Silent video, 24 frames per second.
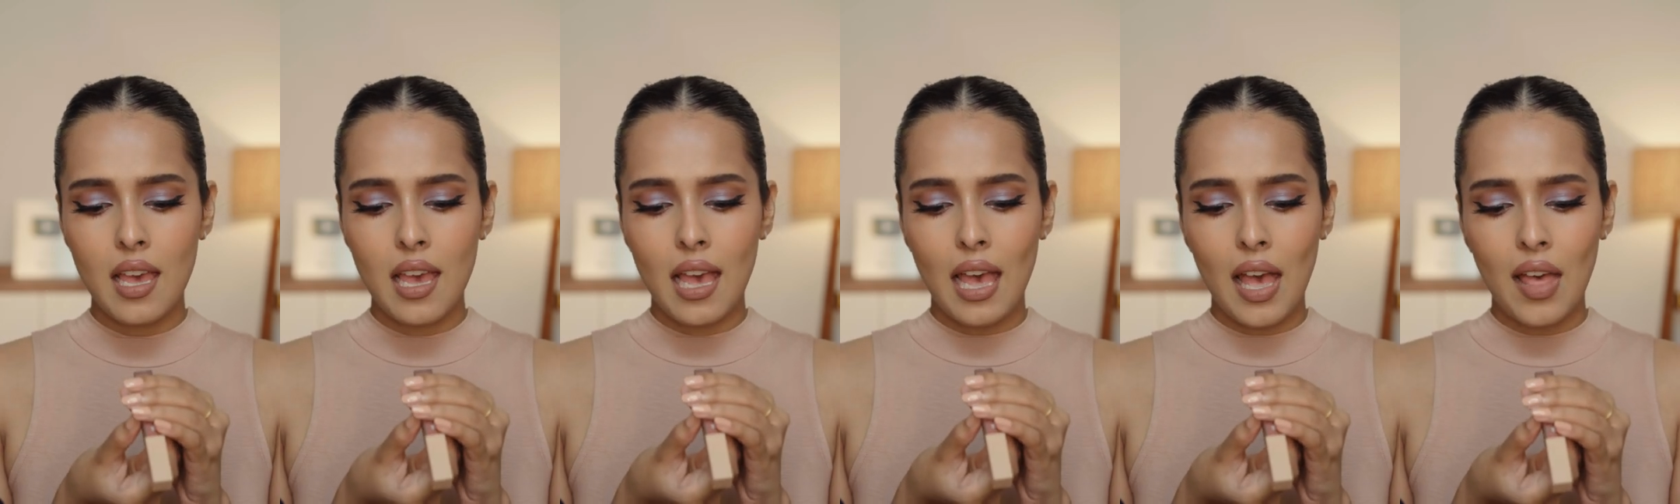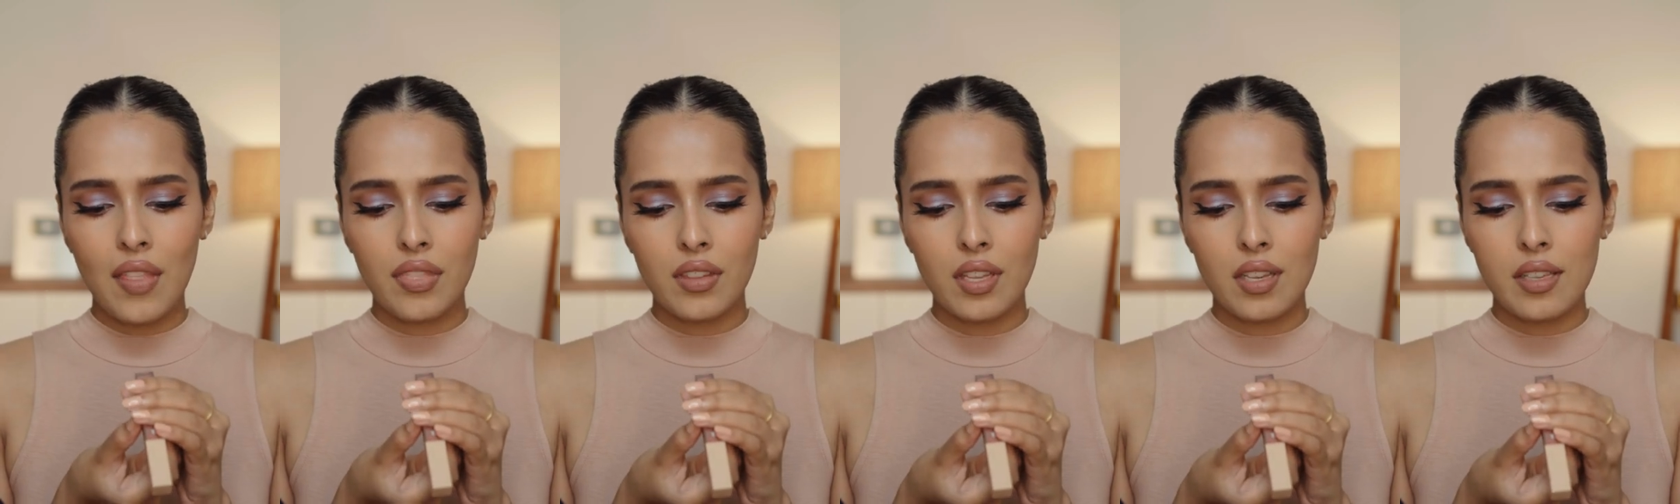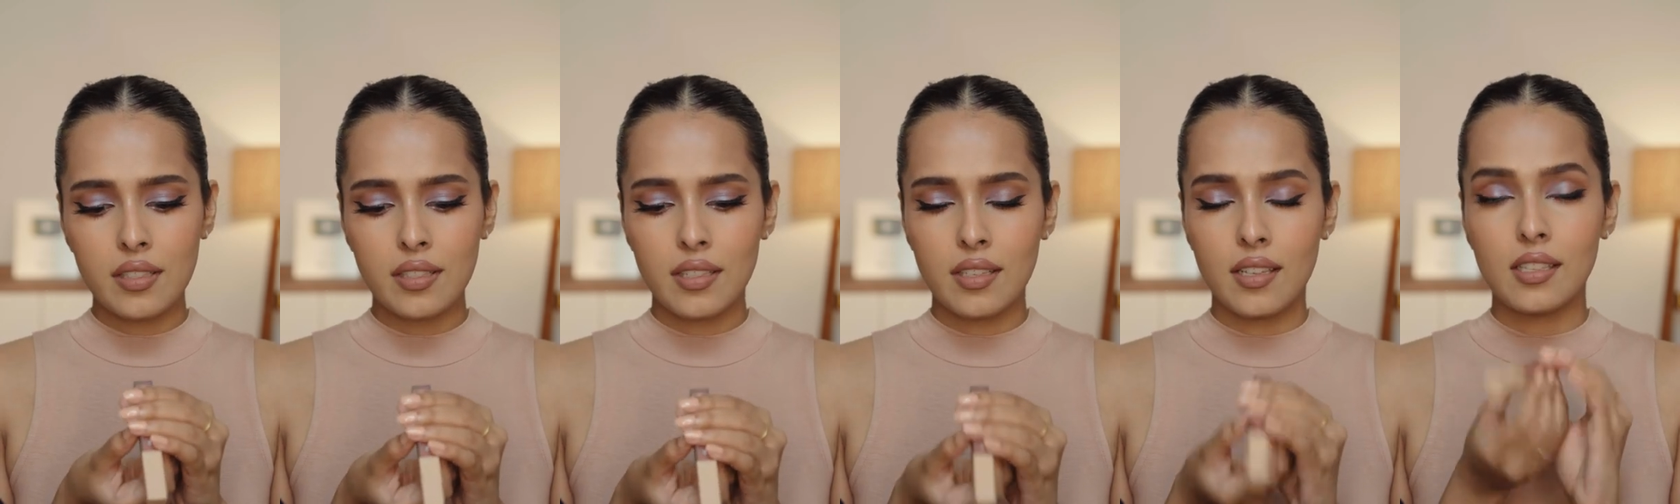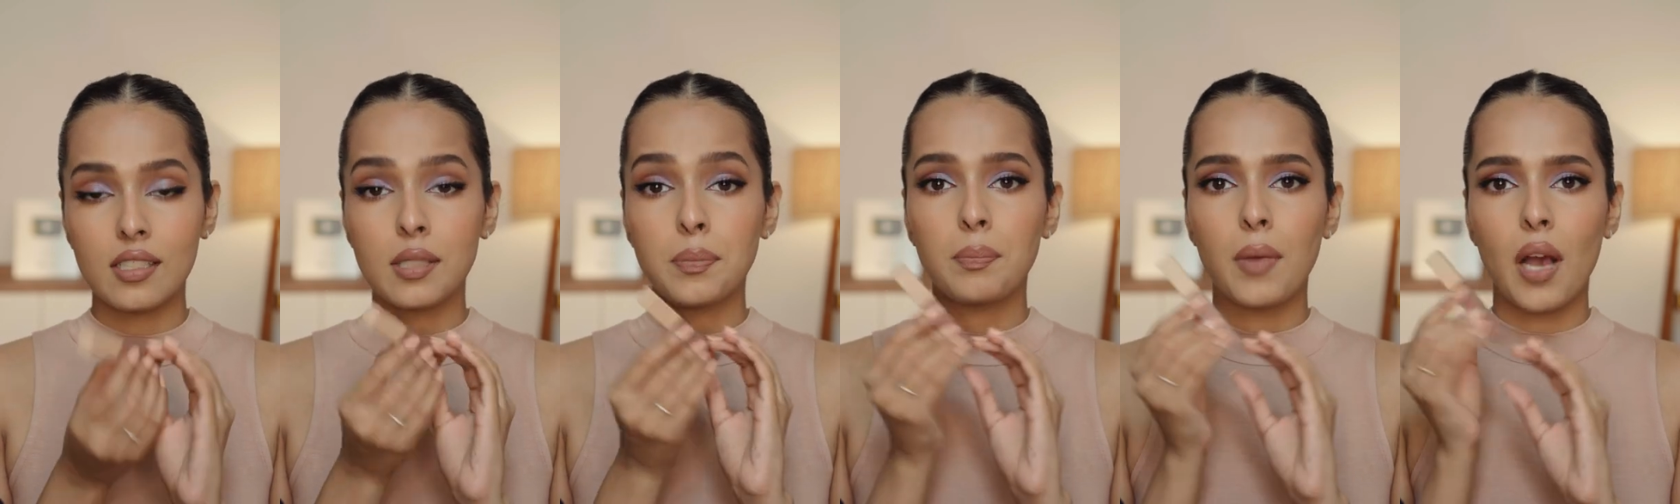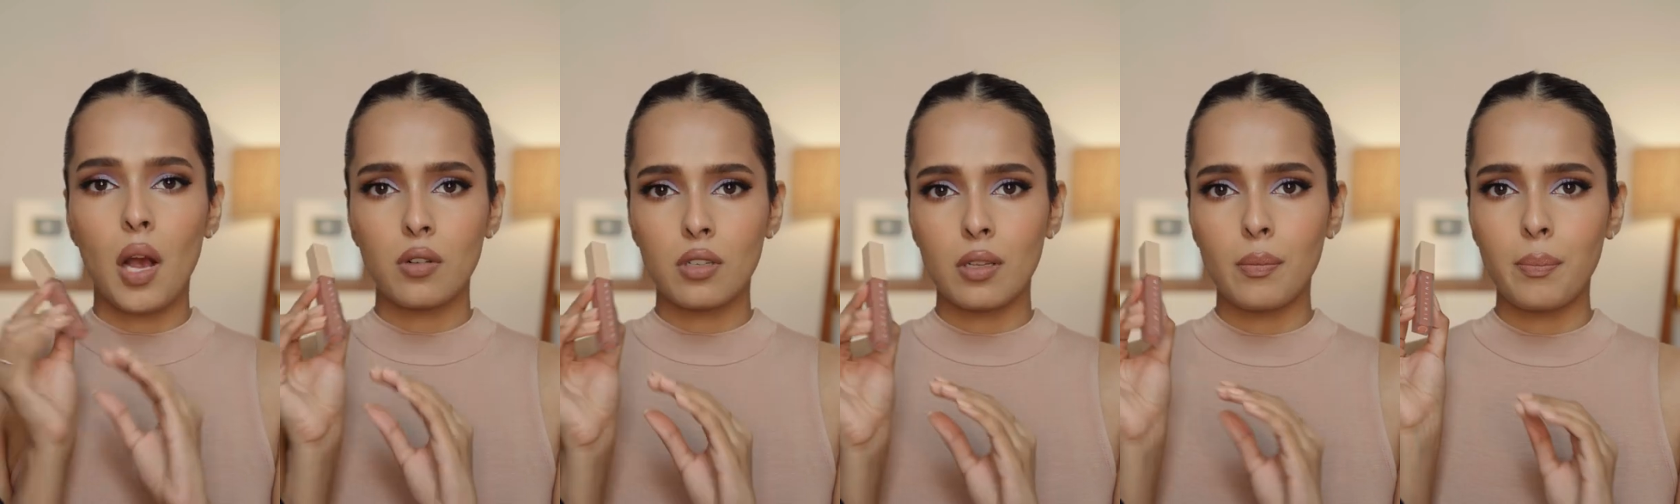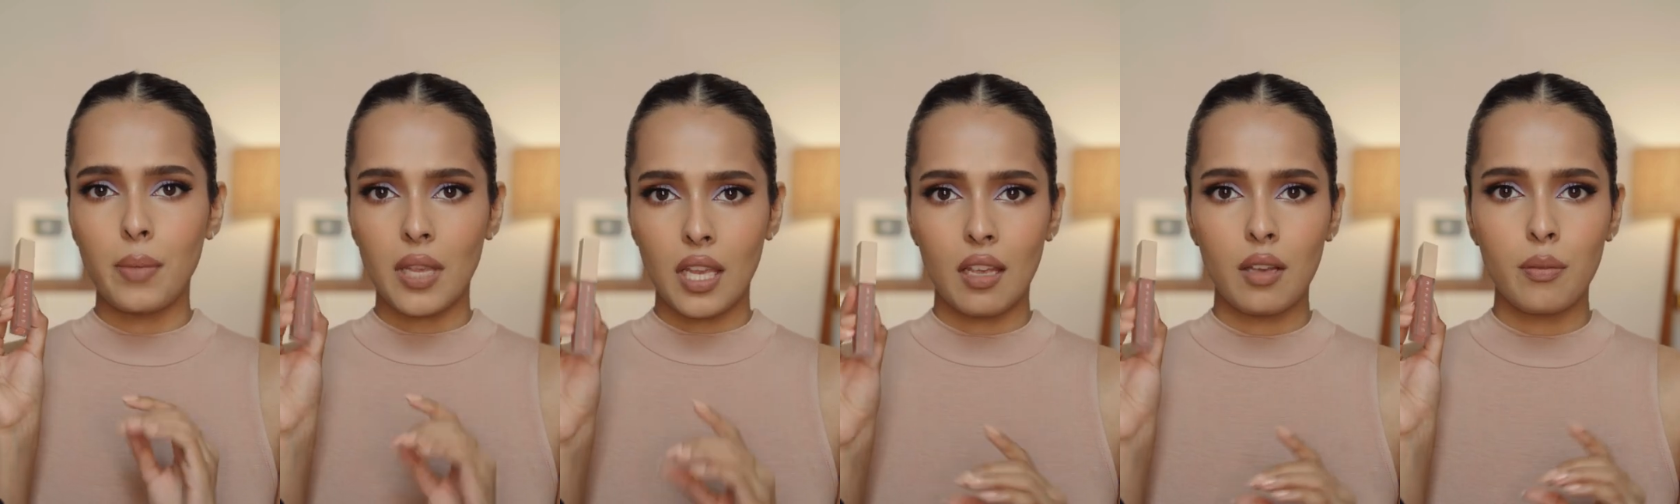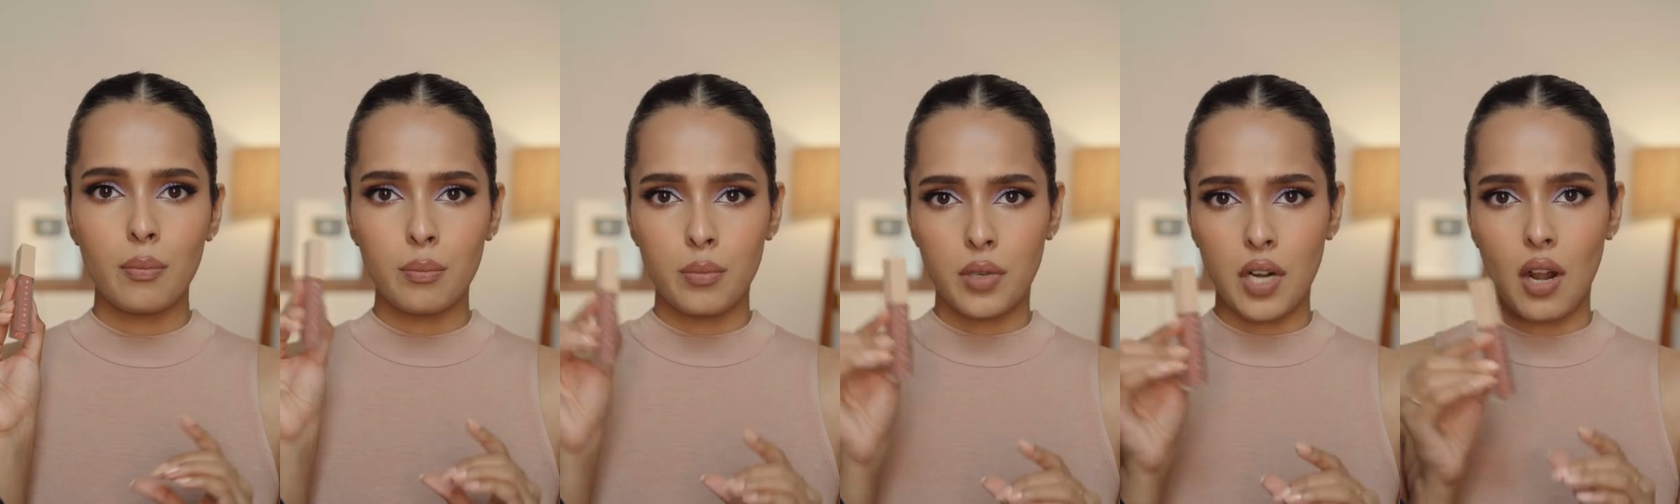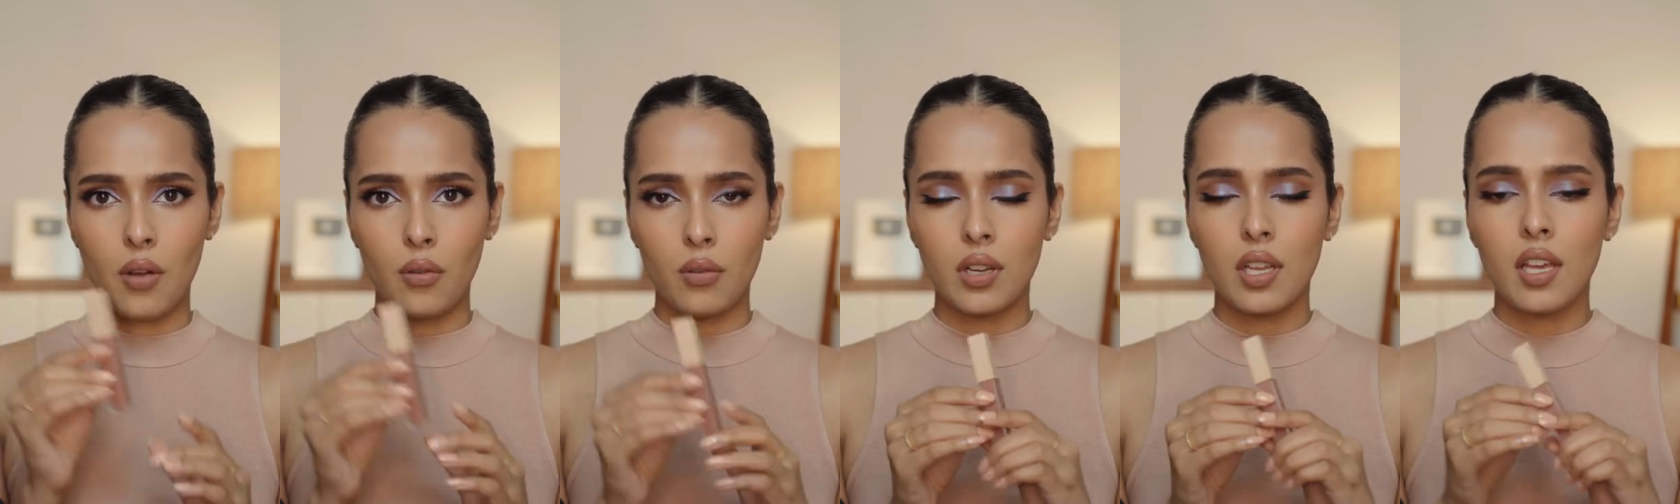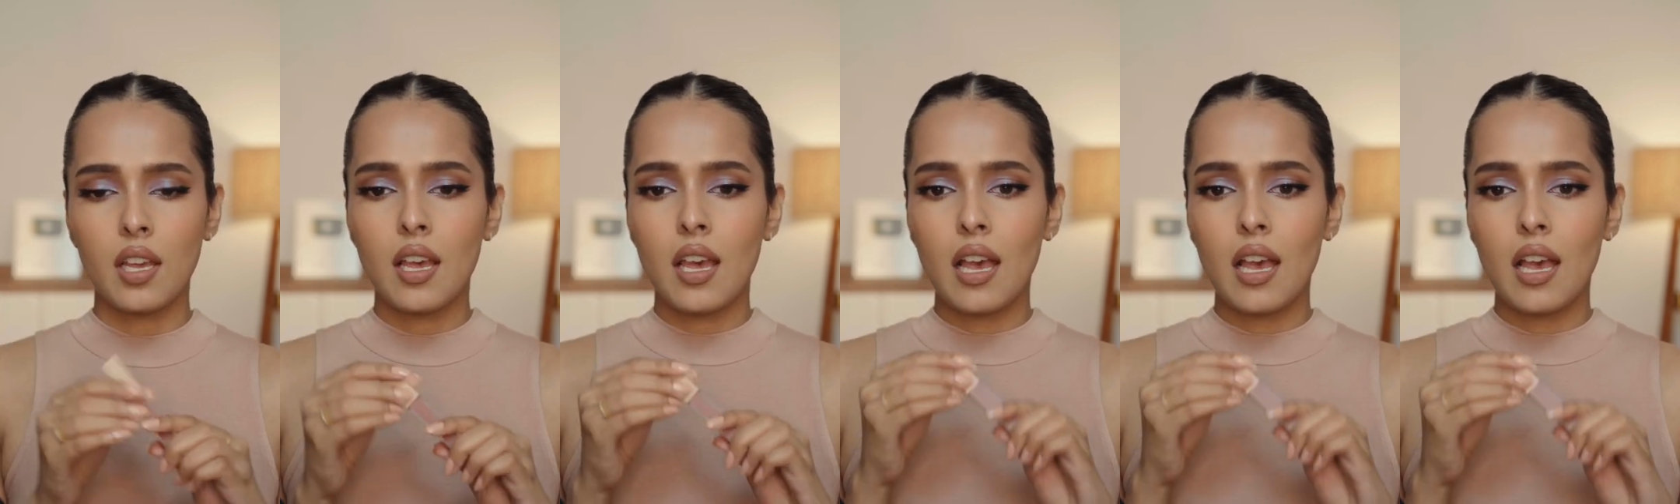and this is powder pink brown.